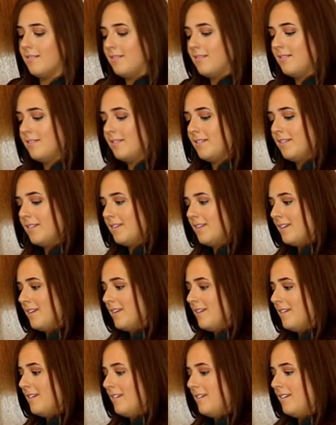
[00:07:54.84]

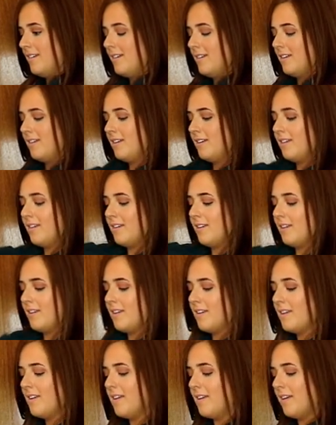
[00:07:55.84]

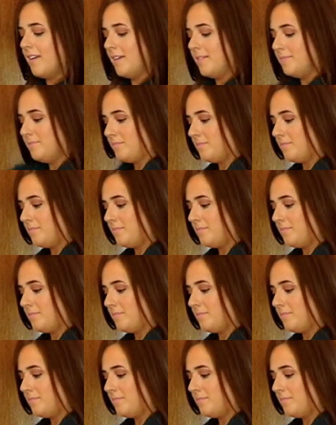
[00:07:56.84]
Nothing is said.